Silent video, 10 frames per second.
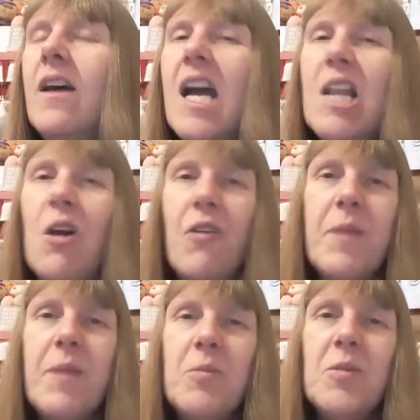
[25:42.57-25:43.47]
lot of
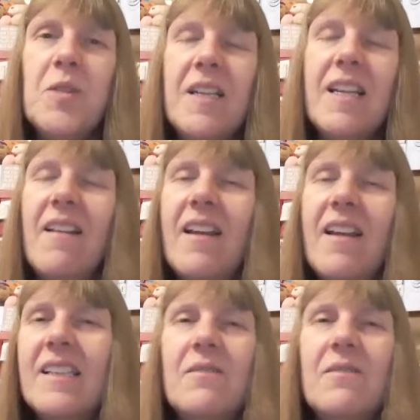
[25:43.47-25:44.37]
people, you know,
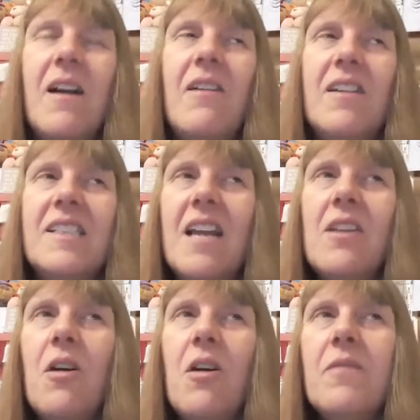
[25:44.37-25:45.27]
like, well, I say a
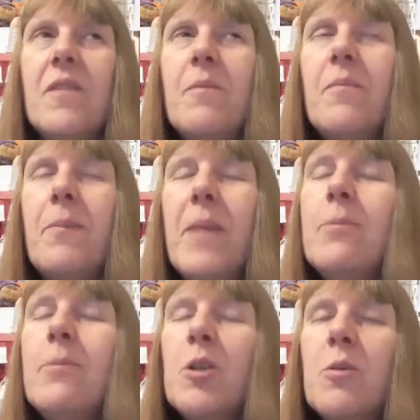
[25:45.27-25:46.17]
lot, the
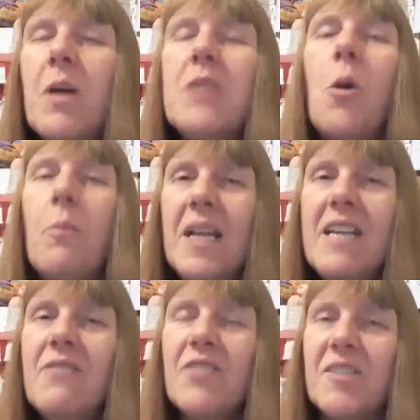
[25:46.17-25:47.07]
people who are
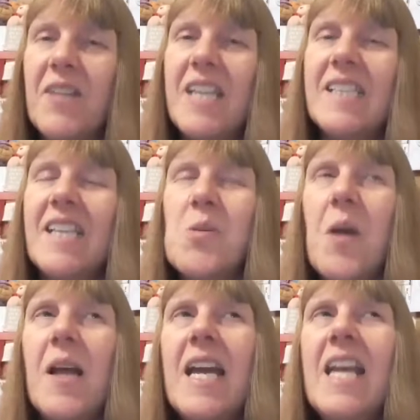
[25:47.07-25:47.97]
non-believers of
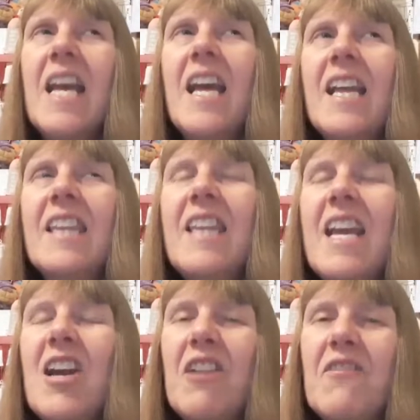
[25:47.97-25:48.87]
asexuality,
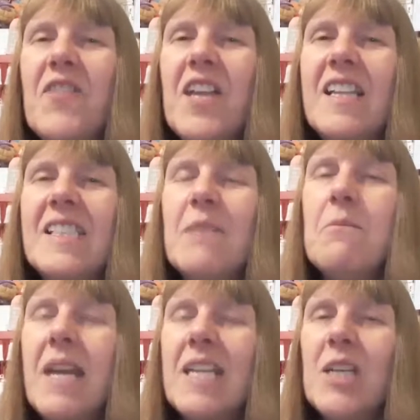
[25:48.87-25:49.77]
they kind of think it's a
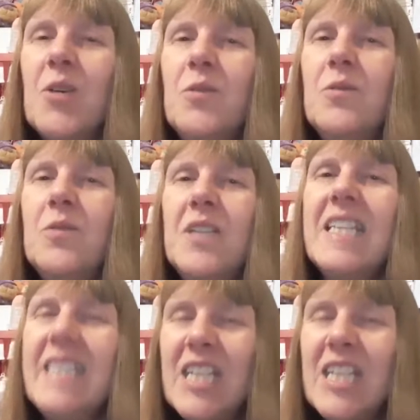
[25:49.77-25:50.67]
medical
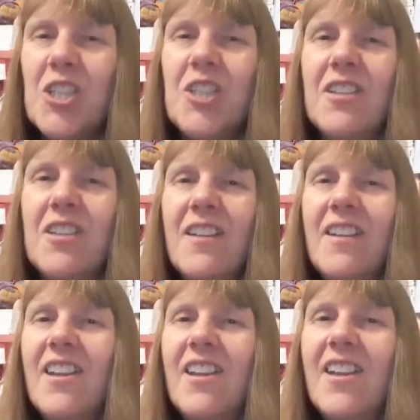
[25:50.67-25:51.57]
condition.
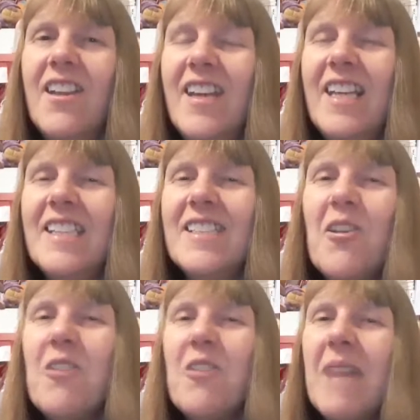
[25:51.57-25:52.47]
It's
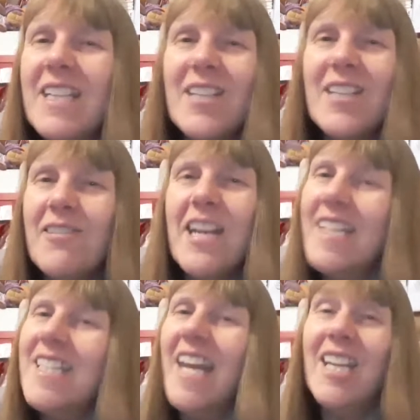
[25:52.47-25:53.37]
not a medical
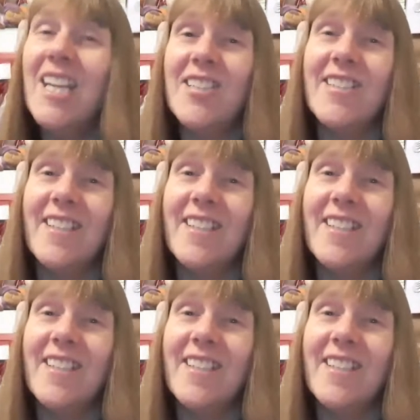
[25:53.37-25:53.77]
condition.